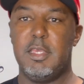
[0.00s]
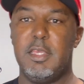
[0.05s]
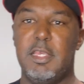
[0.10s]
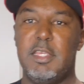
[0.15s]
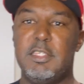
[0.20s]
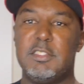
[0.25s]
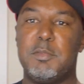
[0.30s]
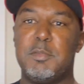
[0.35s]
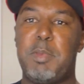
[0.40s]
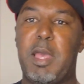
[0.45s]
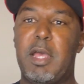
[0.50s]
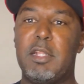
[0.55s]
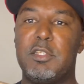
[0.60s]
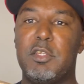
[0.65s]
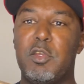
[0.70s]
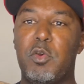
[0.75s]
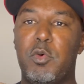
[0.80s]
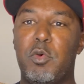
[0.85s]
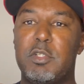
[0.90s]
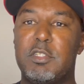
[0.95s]
He's about to
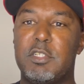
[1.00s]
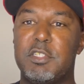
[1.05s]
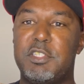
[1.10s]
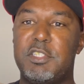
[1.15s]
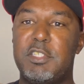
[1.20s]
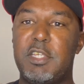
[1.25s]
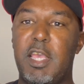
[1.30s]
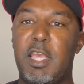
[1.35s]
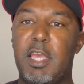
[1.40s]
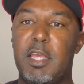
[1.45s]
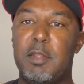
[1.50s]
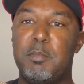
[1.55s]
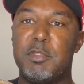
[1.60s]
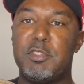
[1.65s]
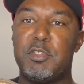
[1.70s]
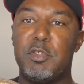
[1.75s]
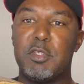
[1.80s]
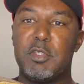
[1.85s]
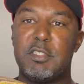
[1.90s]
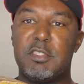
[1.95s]
go into shed,
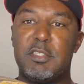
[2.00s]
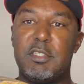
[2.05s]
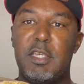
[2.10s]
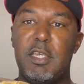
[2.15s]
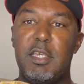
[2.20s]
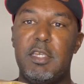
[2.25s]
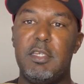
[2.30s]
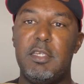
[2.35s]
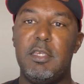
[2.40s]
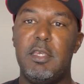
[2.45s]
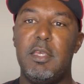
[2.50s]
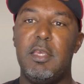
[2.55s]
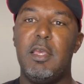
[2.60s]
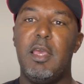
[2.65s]
but you can see